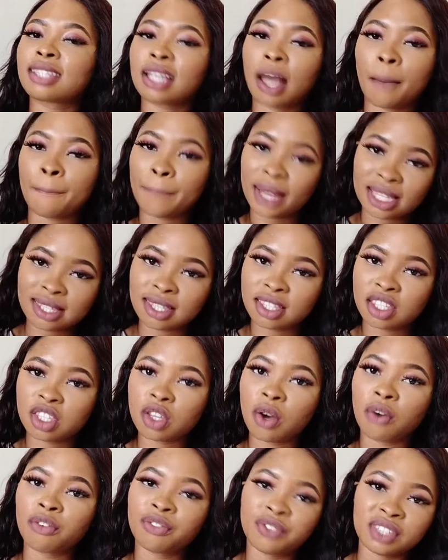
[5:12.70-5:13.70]

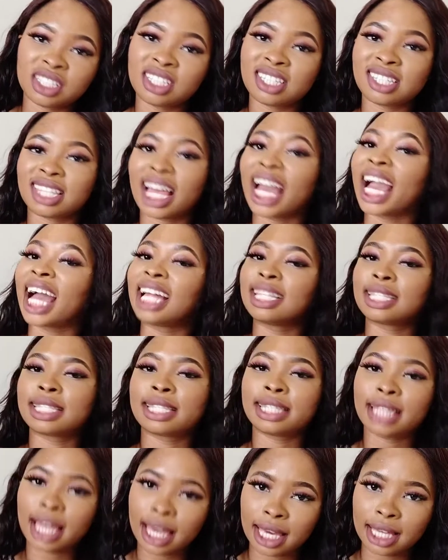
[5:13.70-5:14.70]
capacity of fishes that can
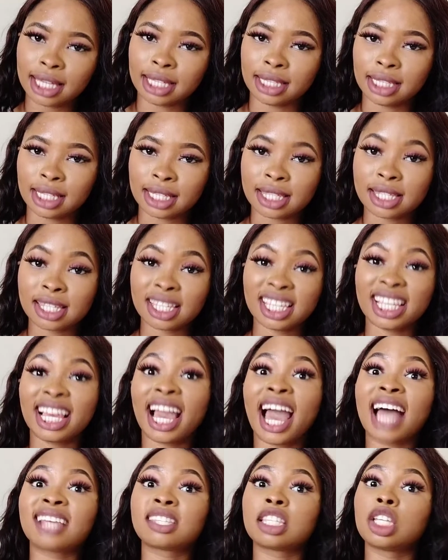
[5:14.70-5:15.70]
stay in it.
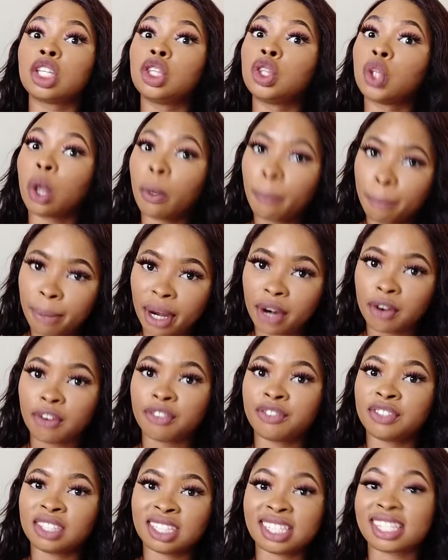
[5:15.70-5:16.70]
It has number
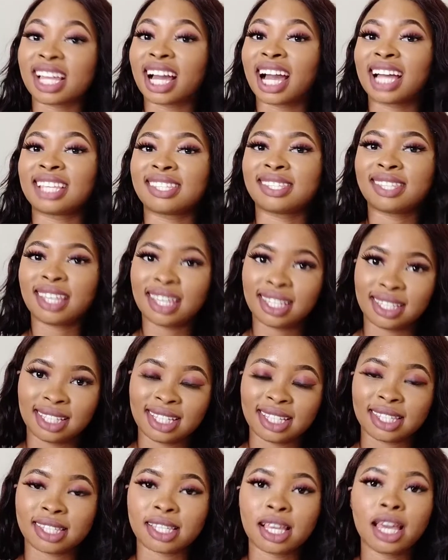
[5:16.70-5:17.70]
of fishes that can stay in
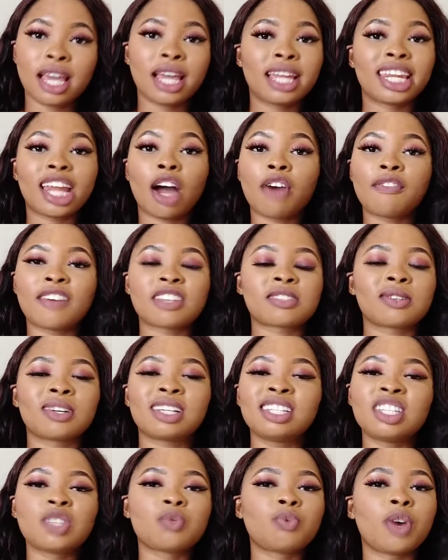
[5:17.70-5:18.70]
it. Now
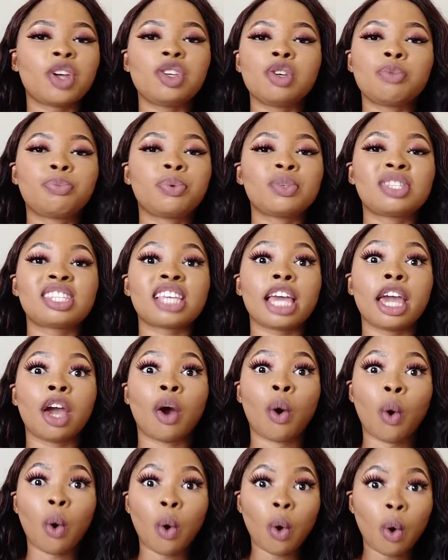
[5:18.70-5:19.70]
overstocking is when you put a
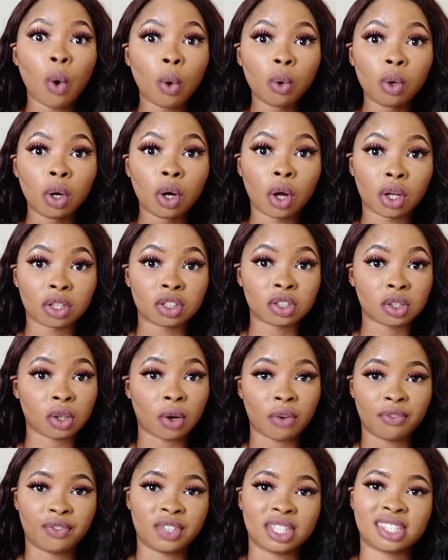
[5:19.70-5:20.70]
whole lot
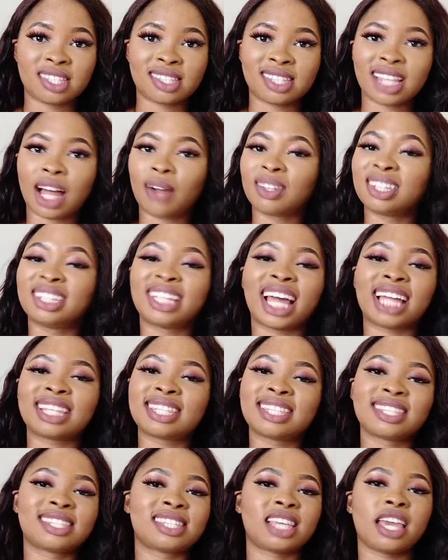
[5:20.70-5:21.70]
of it. Now
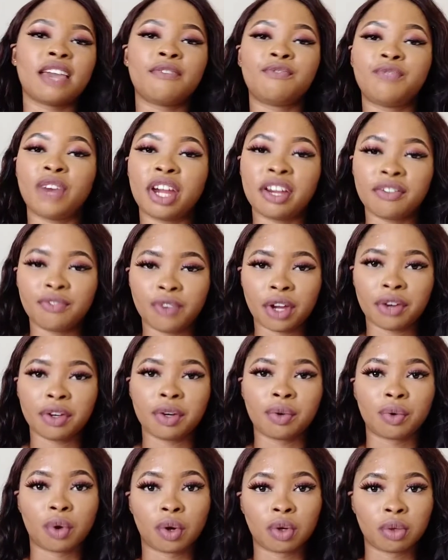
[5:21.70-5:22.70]
that is a very,
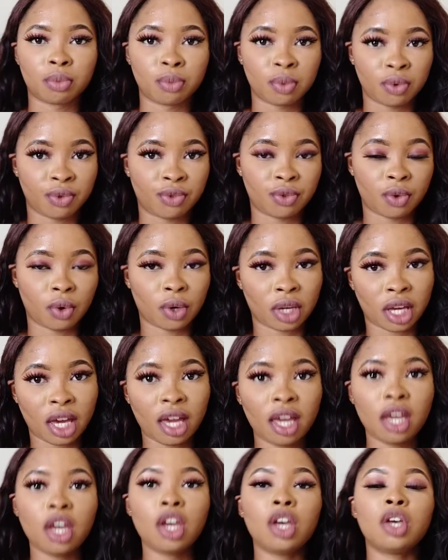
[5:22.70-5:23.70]
very wrong move.
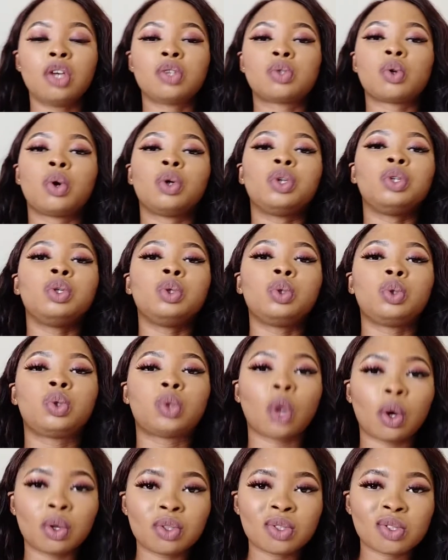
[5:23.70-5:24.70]
Okay, so you
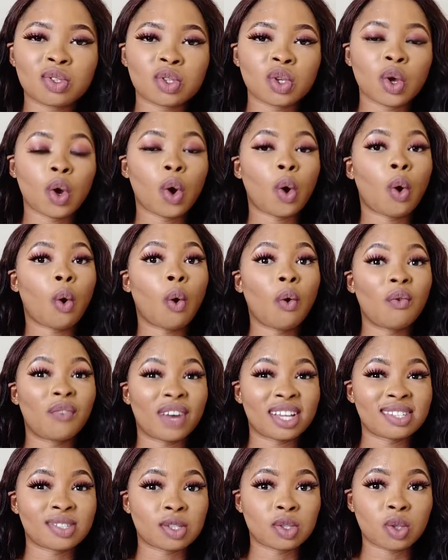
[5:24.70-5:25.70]
don't
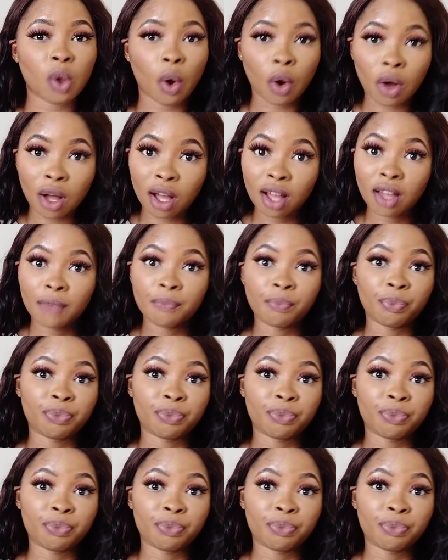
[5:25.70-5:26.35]
overstock